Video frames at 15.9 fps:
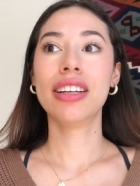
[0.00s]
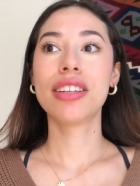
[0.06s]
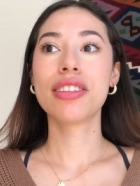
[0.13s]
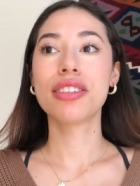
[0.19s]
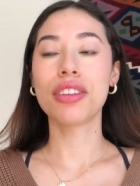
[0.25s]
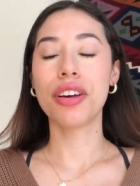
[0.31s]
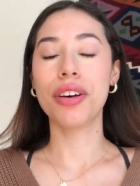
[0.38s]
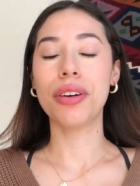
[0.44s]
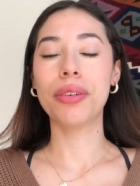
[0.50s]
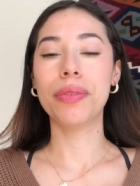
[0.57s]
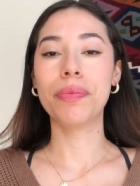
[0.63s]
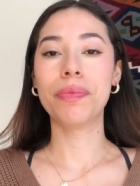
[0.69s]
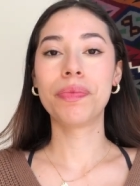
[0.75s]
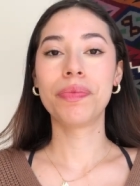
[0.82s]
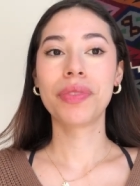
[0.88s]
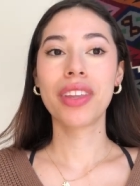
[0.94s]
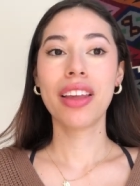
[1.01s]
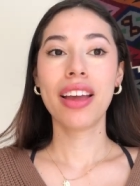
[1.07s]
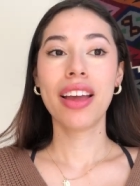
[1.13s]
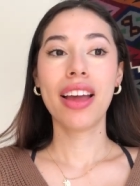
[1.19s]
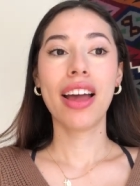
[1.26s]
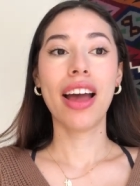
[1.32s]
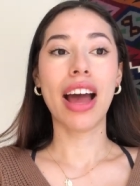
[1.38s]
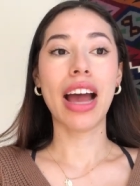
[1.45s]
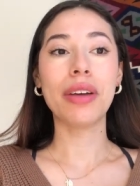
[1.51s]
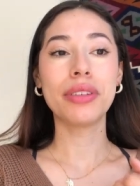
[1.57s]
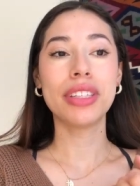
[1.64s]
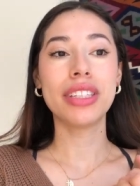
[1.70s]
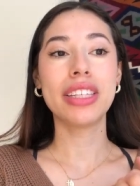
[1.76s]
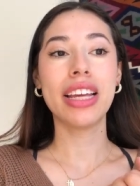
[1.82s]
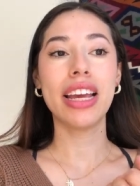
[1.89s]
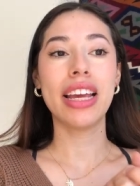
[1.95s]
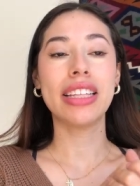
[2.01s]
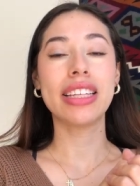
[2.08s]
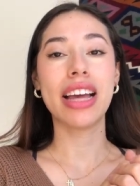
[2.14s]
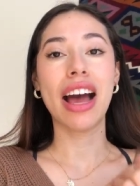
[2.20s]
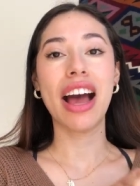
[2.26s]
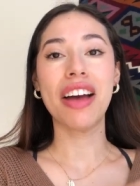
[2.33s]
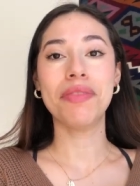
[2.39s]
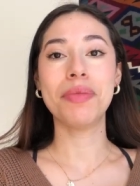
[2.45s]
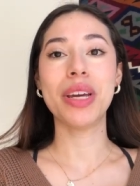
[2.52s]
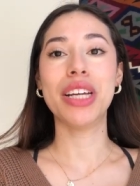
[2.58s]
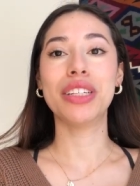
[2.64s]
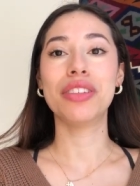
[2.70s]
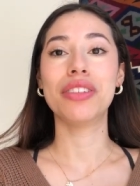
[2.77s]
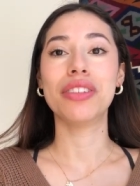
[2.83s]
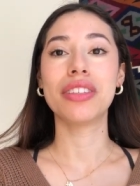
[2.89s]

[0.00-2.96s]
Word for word: So I would say to have patience